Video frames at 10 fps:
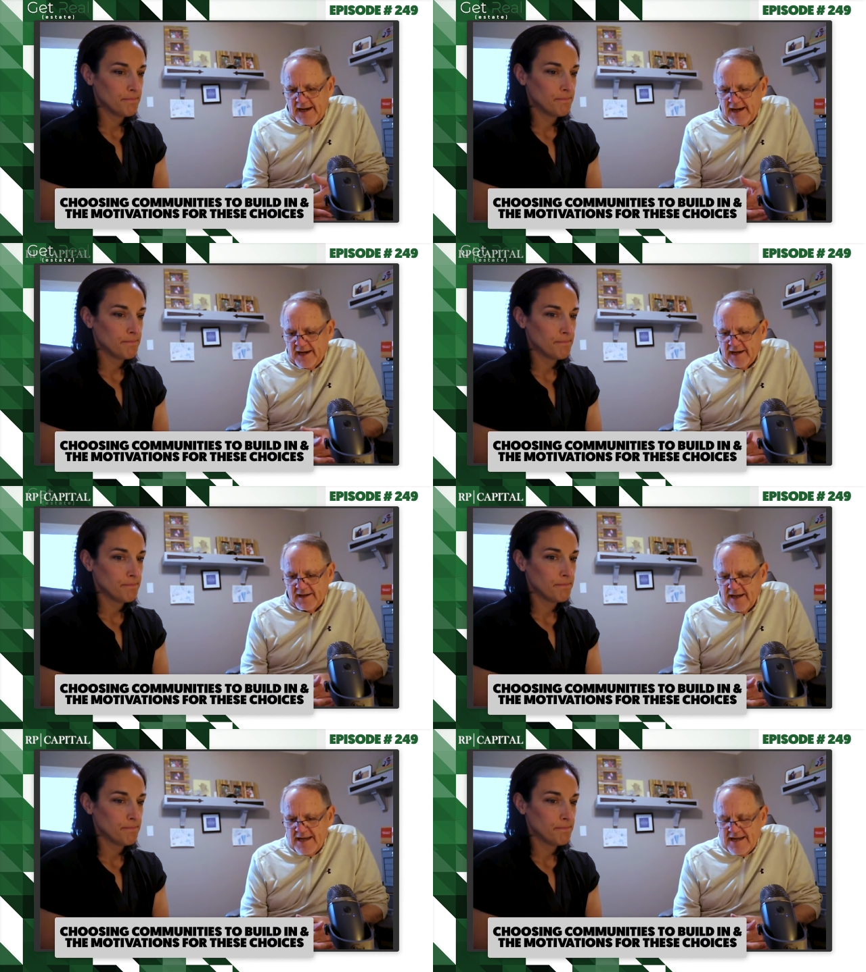
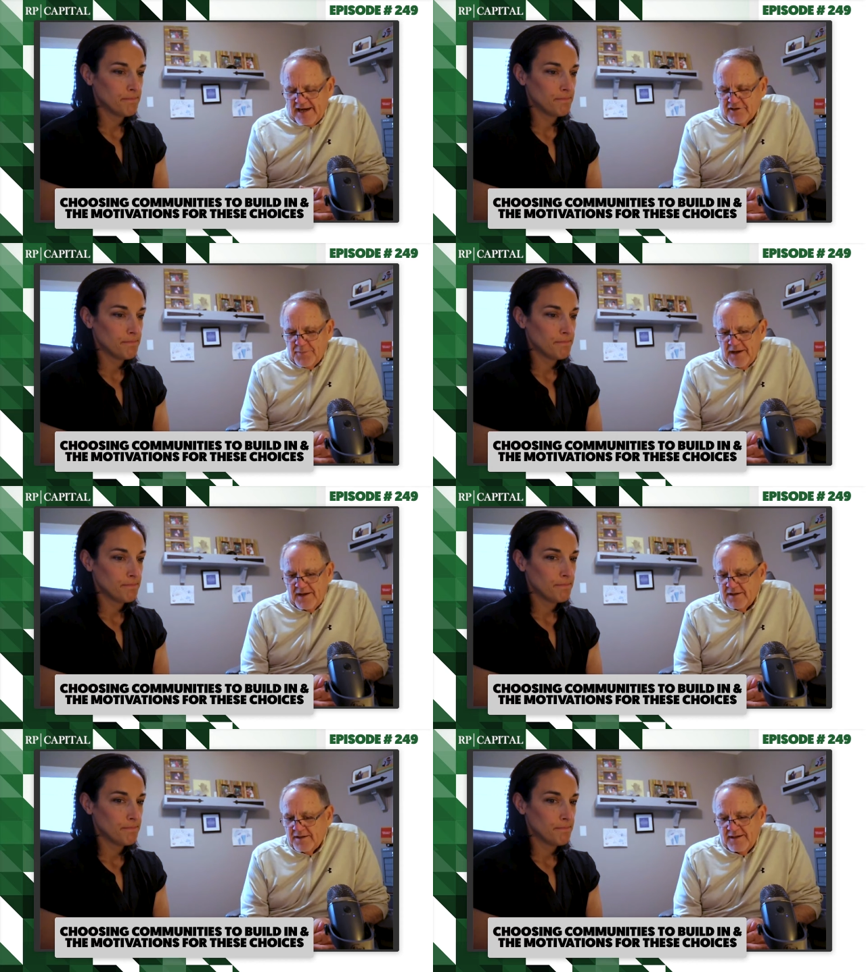Speaker 1: And it's
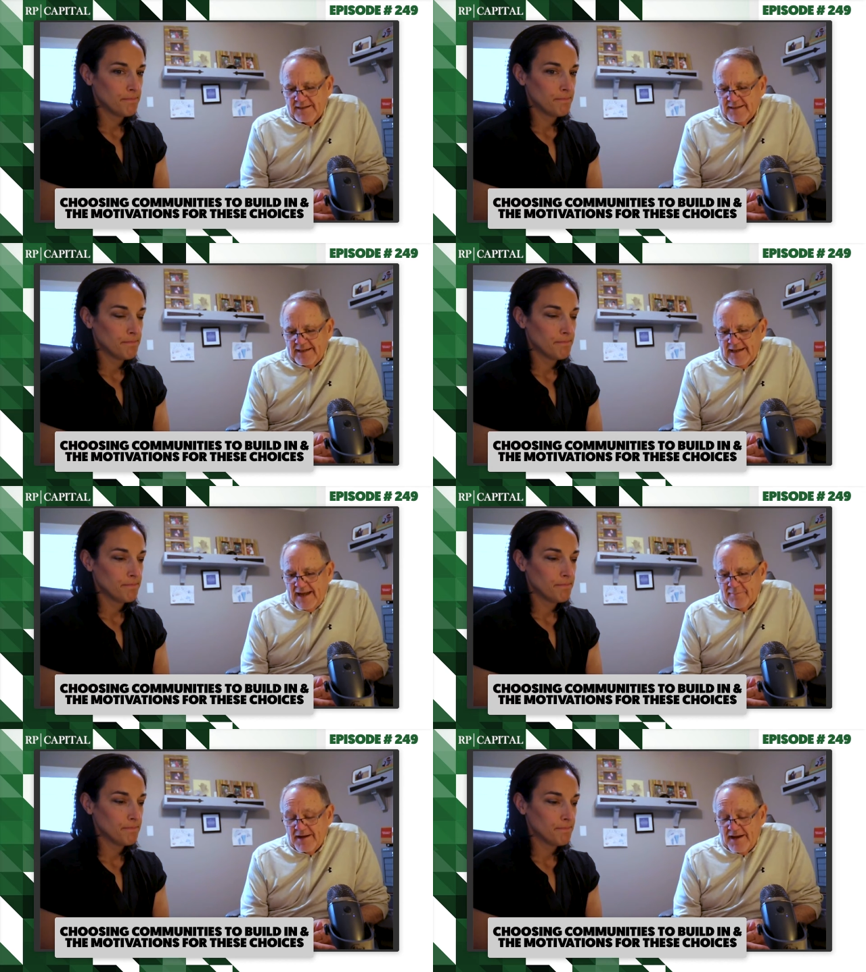been,
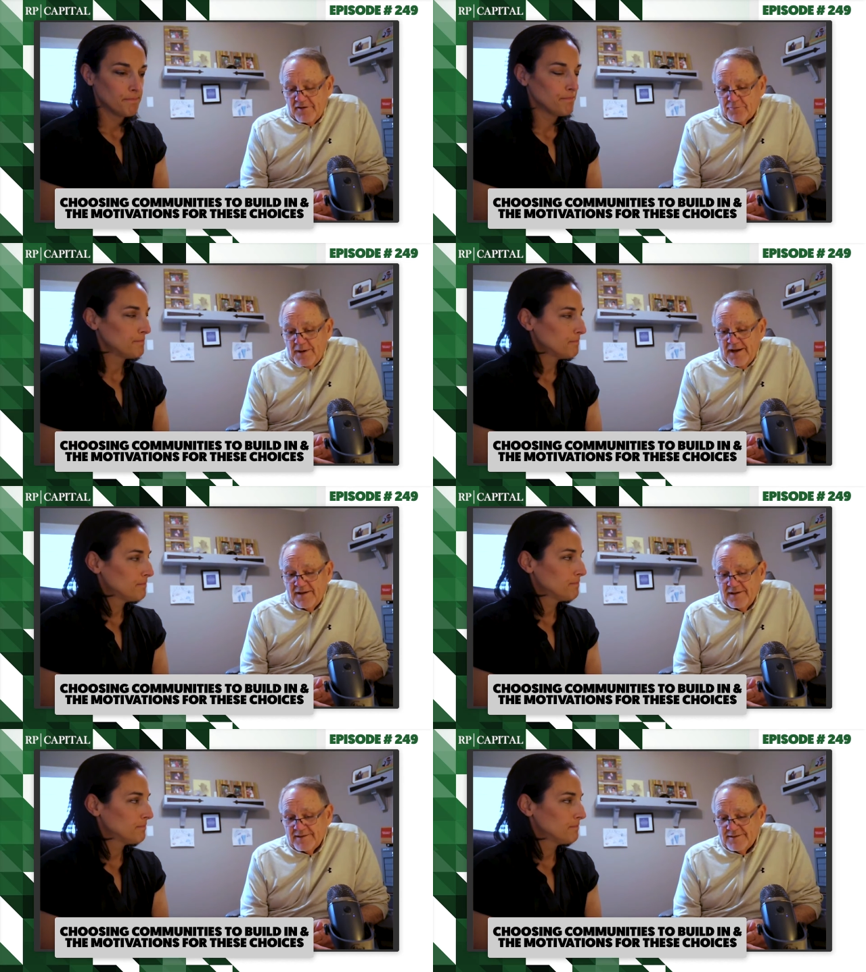I mean, it's
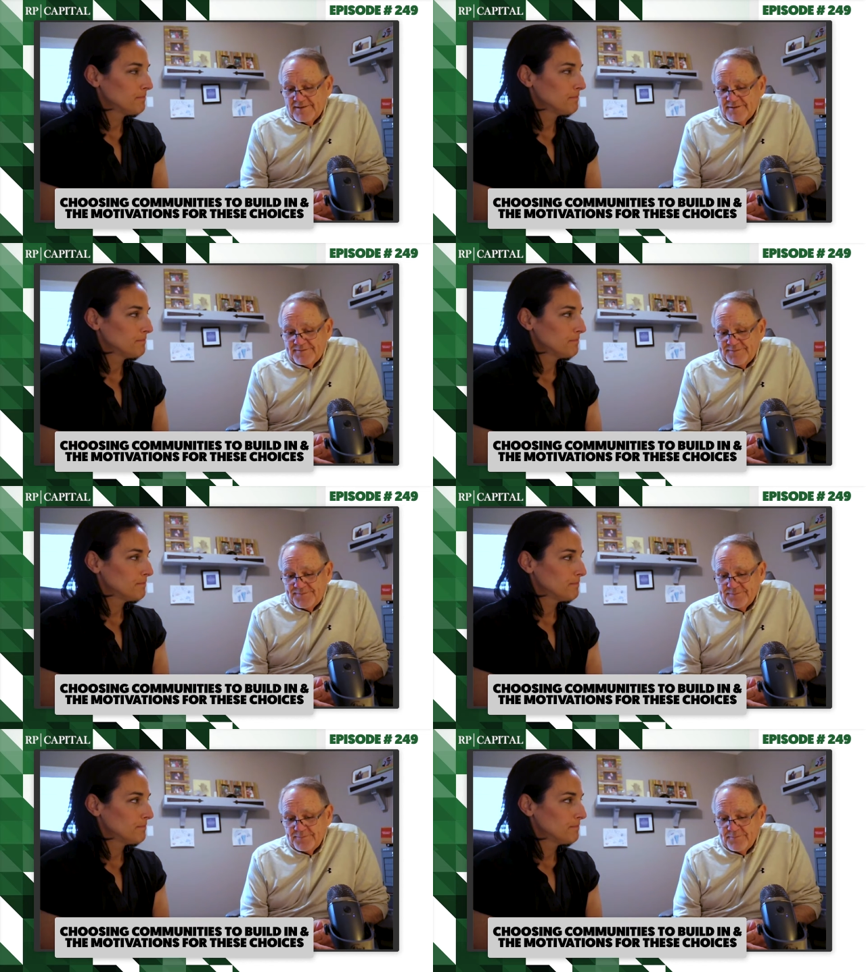been
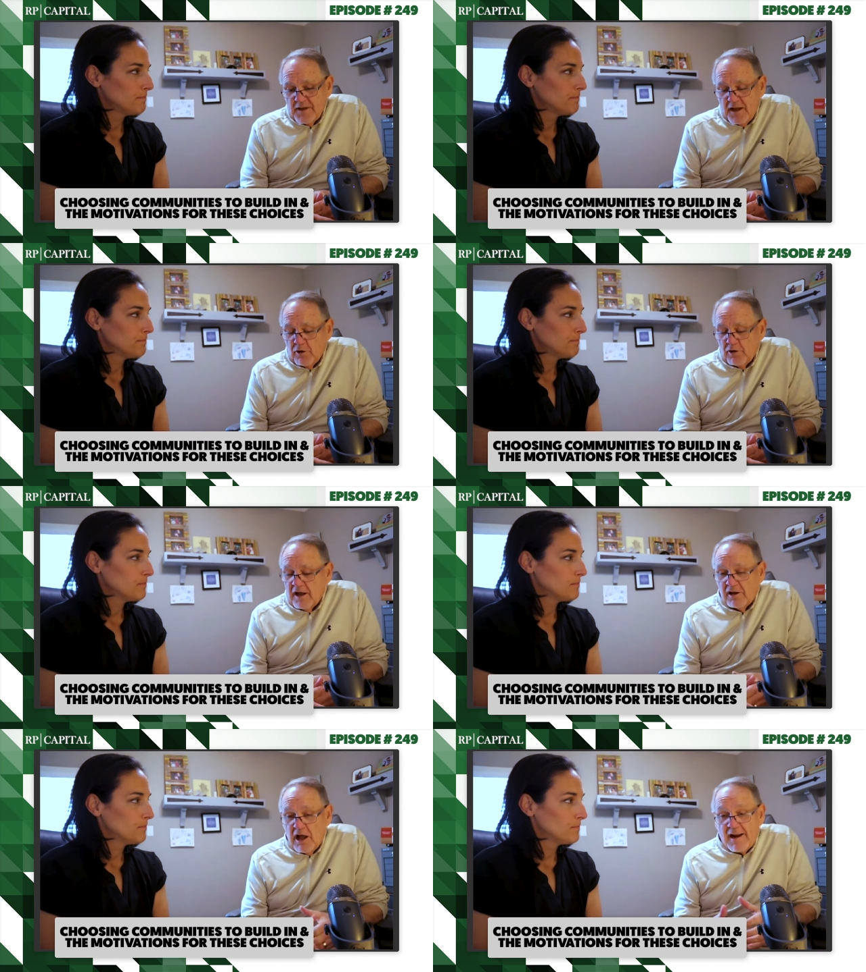a,
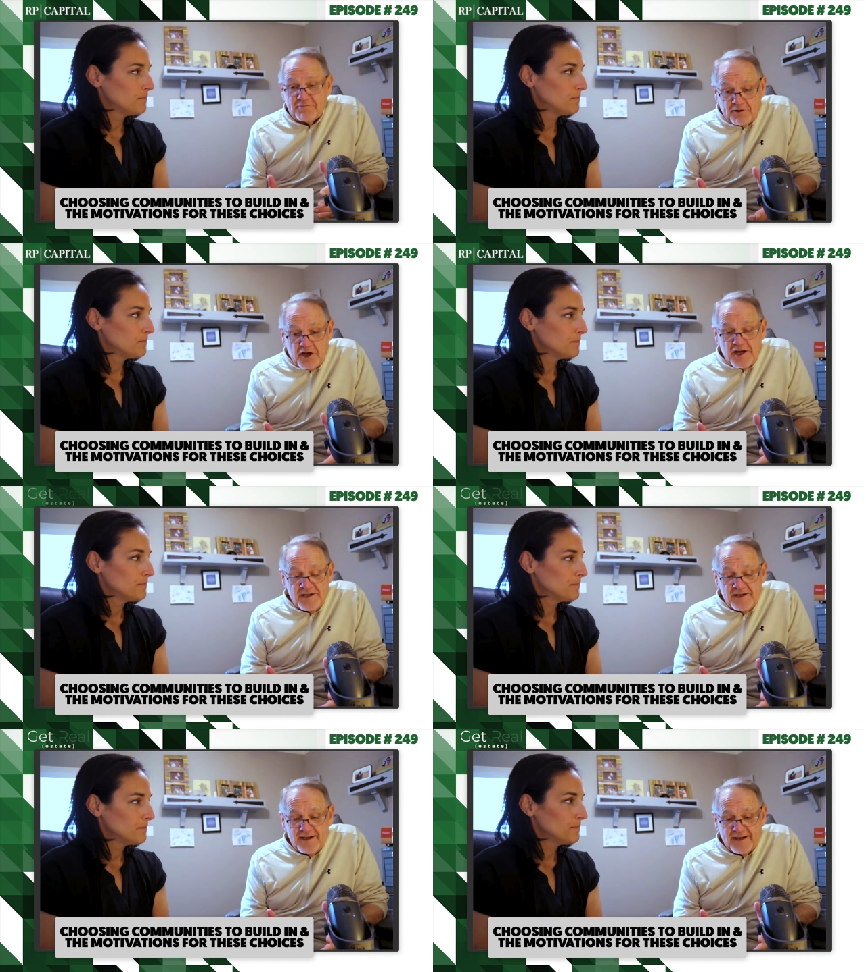a lot of
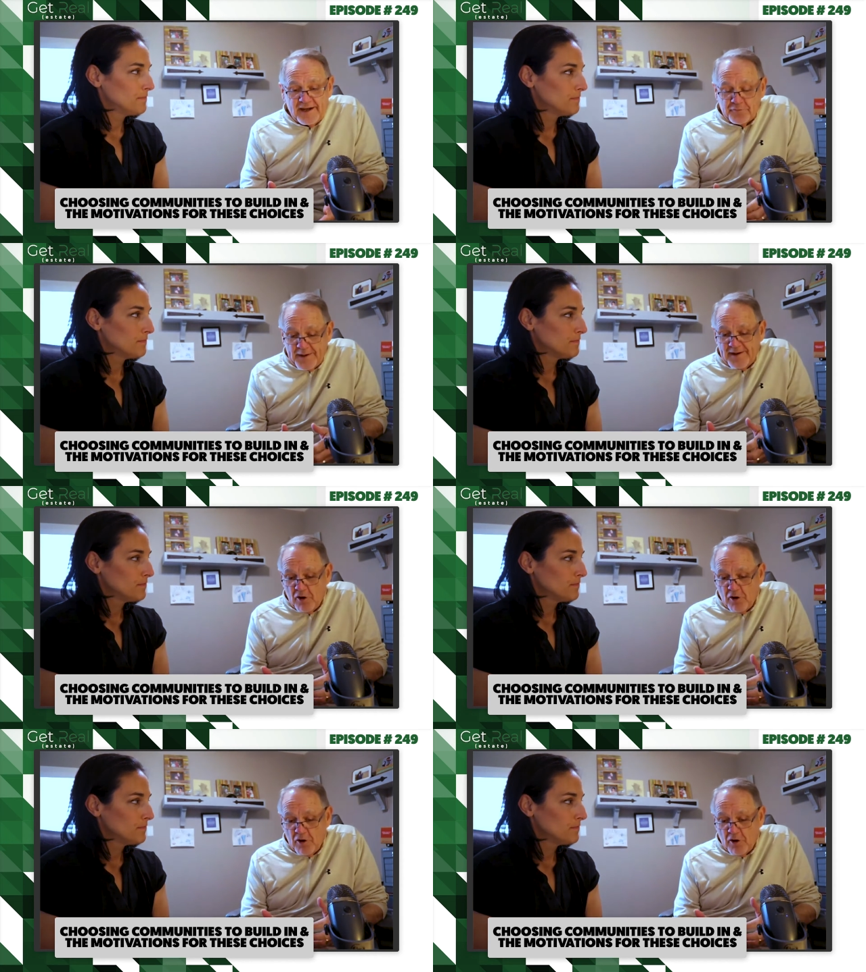fun. It's been